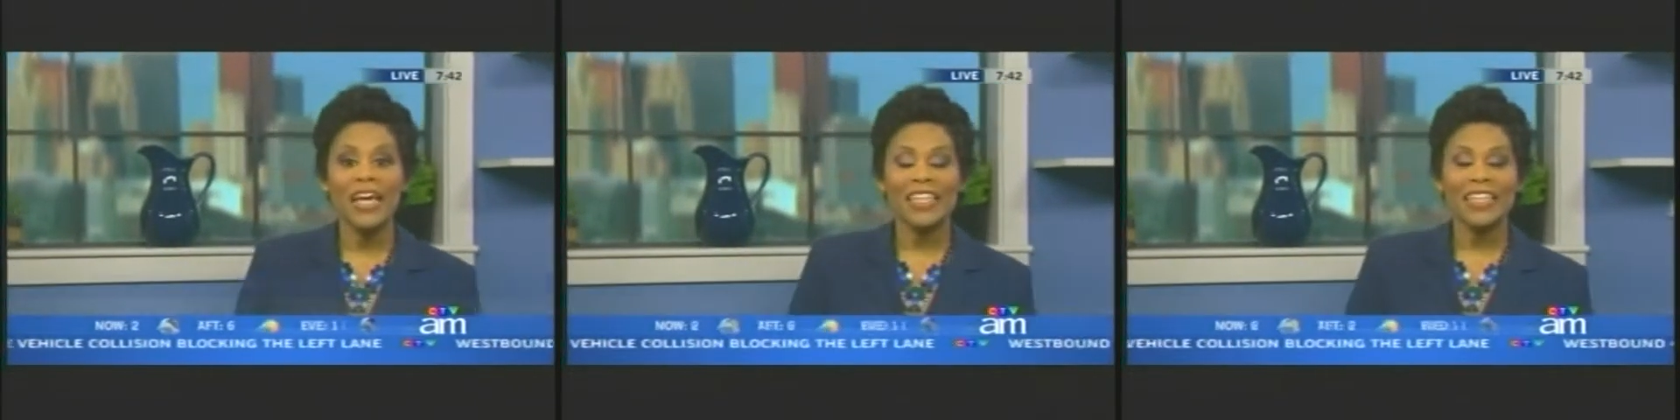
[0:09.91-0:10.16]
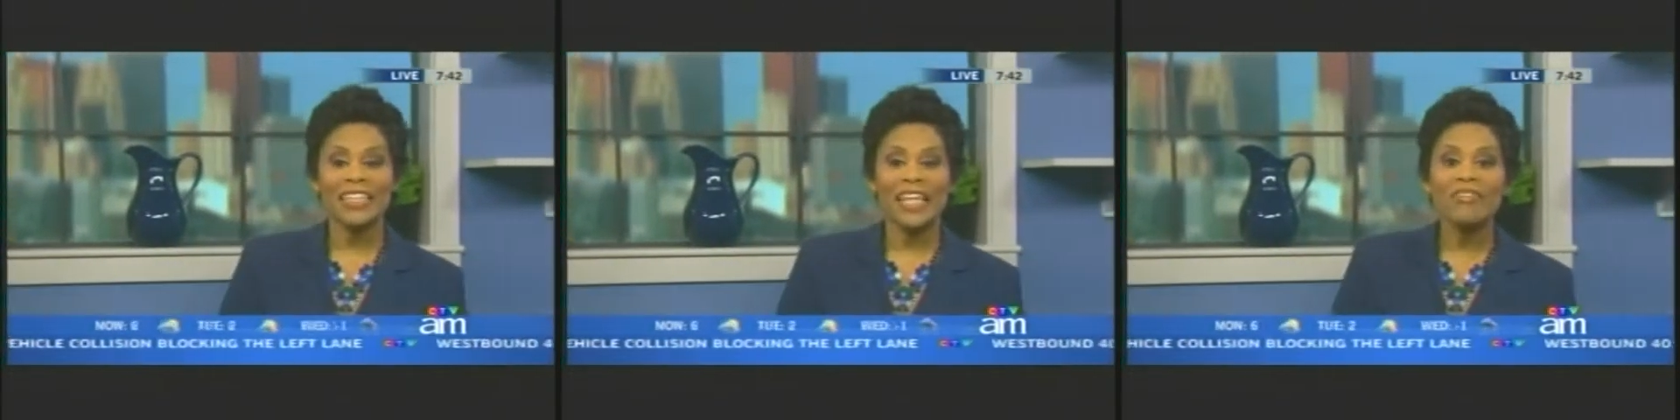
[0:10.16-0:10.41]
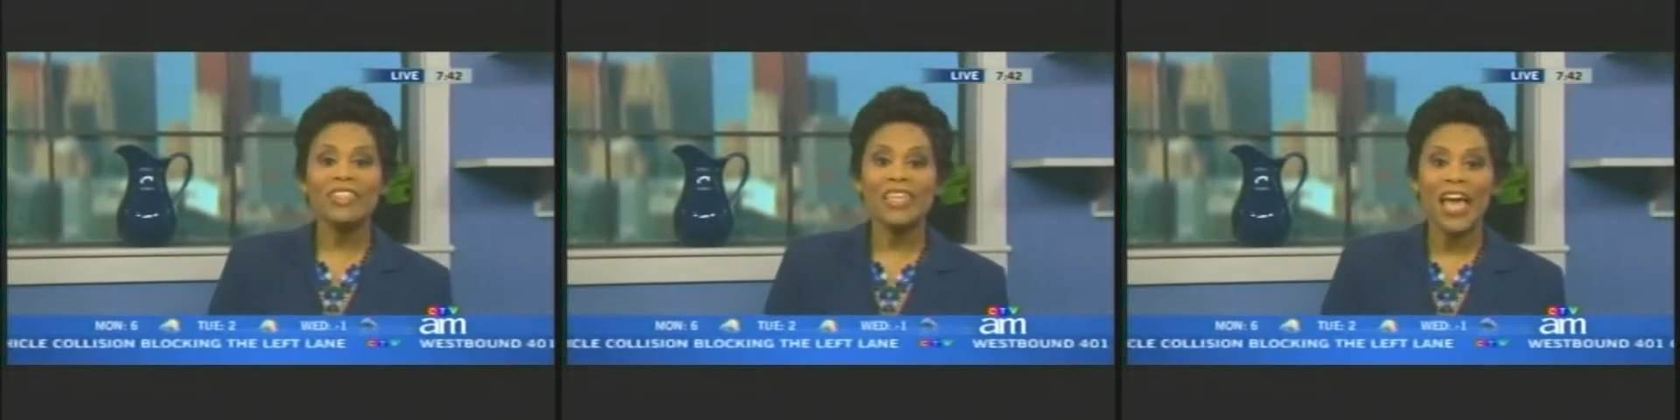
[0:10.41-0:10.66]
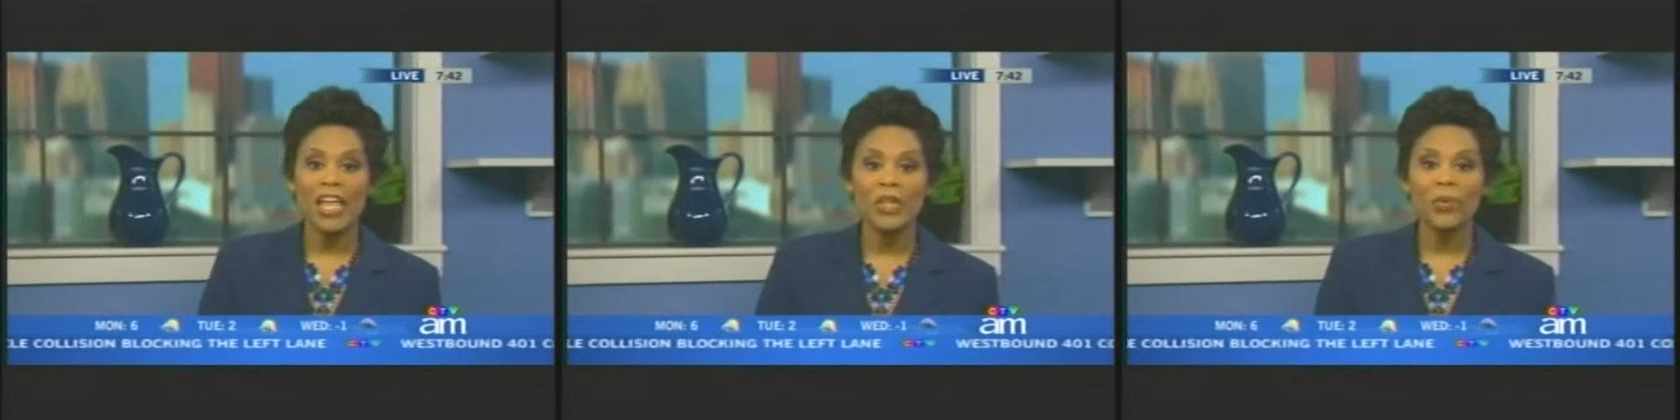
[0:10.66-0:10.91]
in the 11th
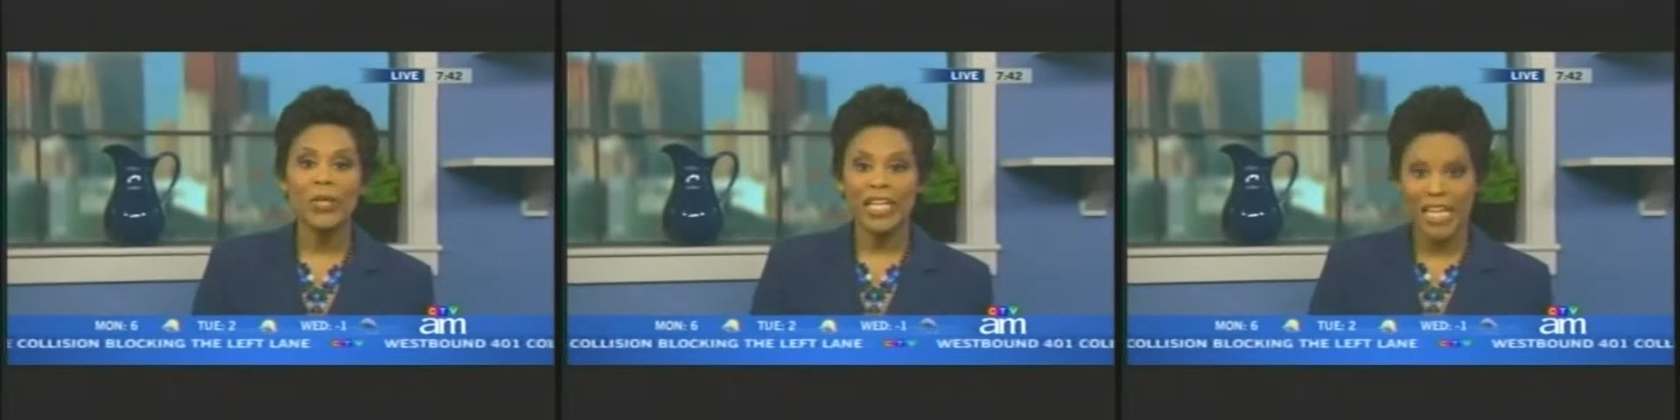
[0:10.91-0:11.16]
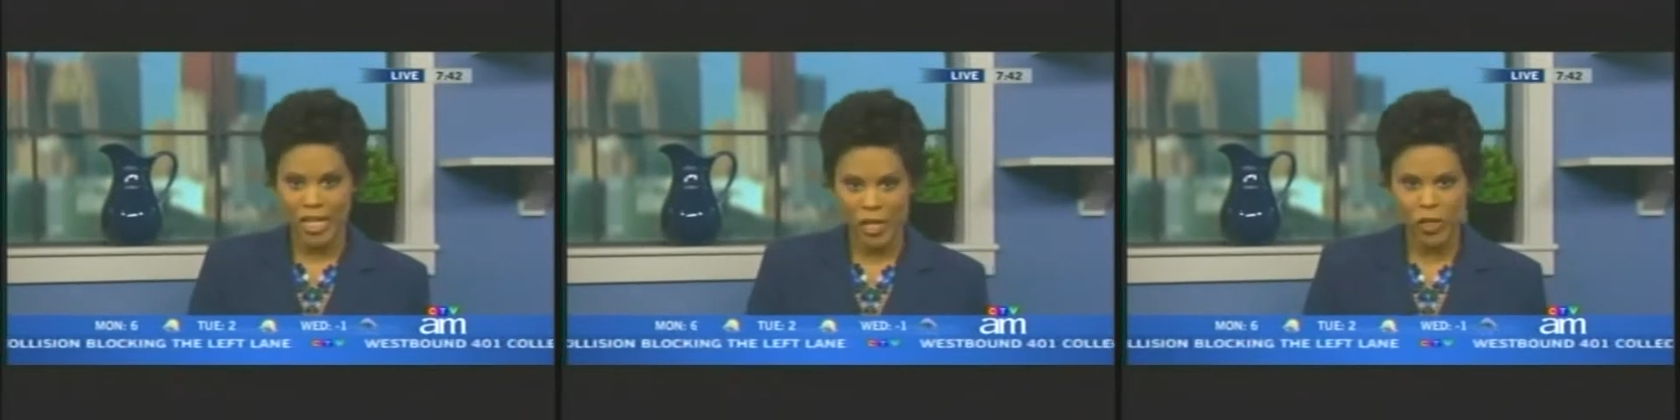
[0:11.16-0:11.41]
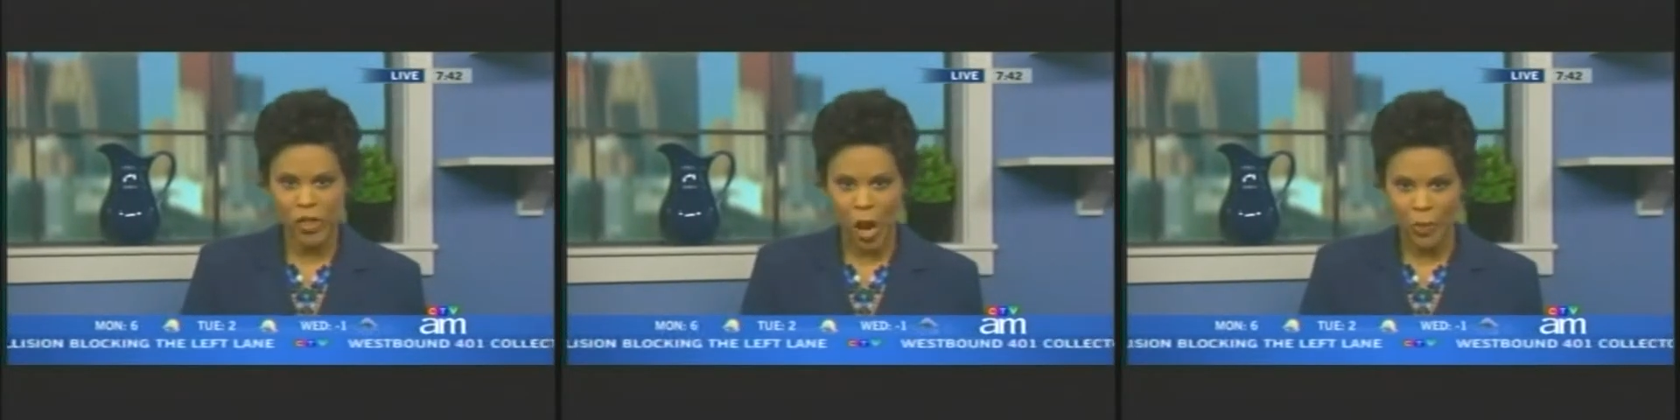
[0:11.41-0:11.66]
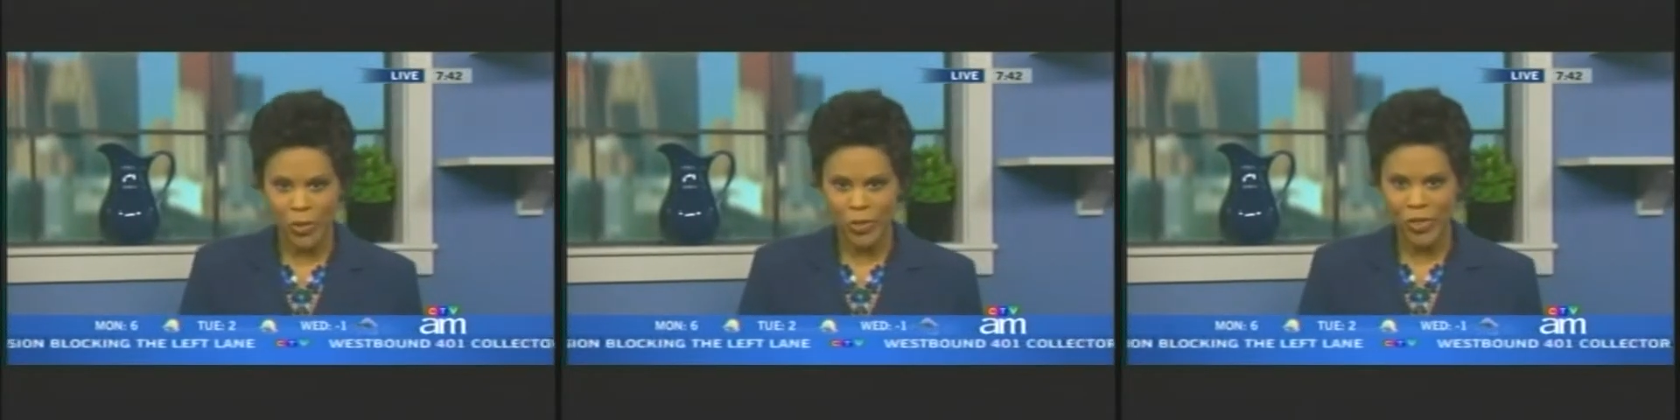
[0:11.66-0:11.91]
annual Canadian
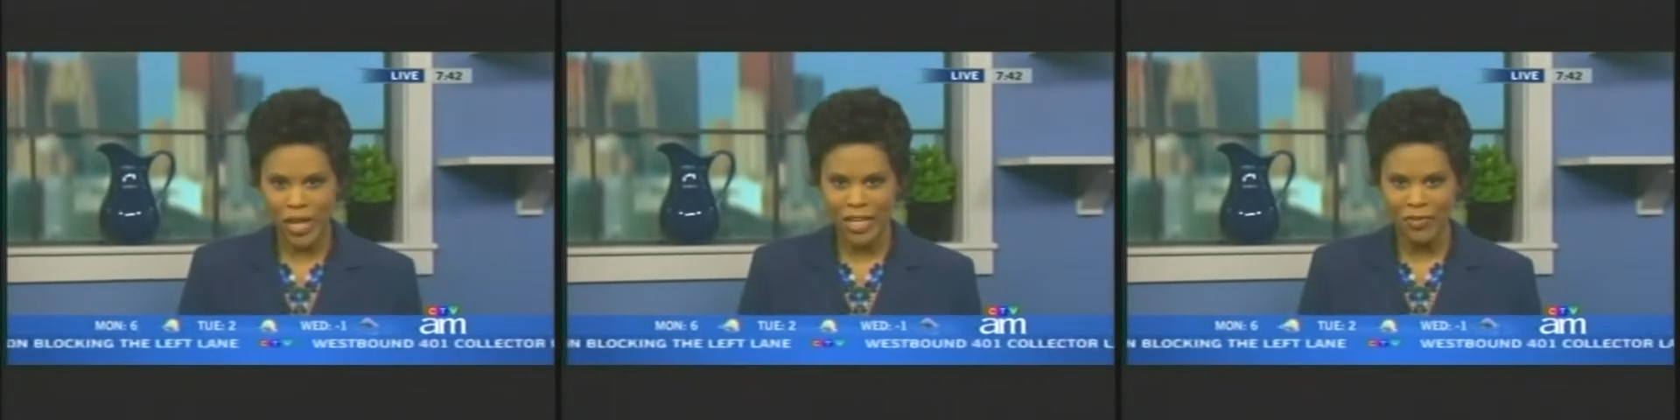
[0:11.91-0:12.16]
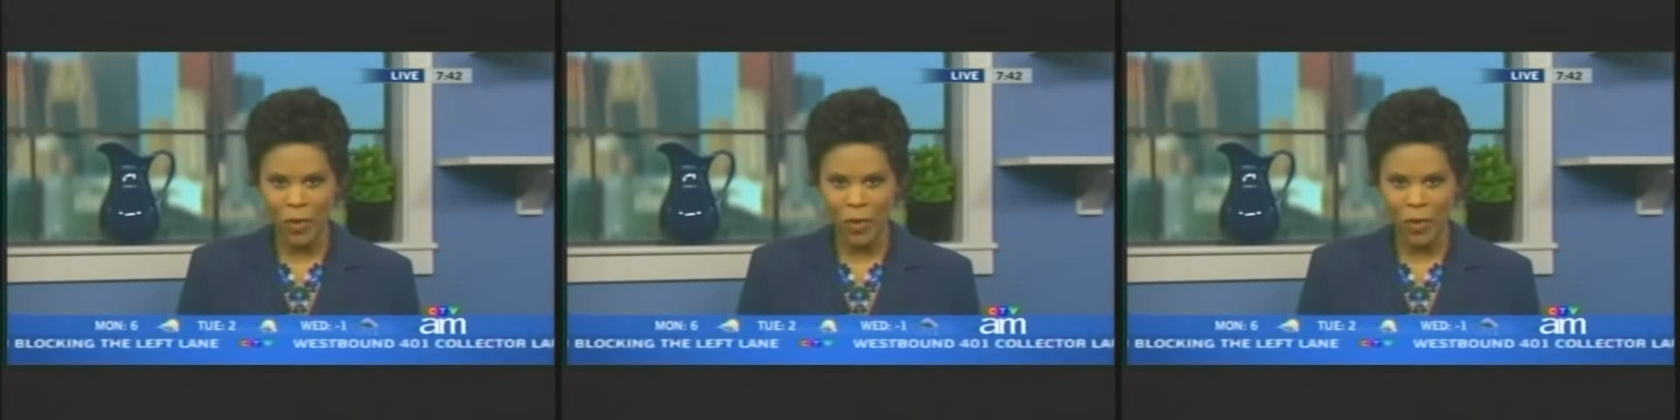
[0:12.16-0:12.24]
Shopper Study,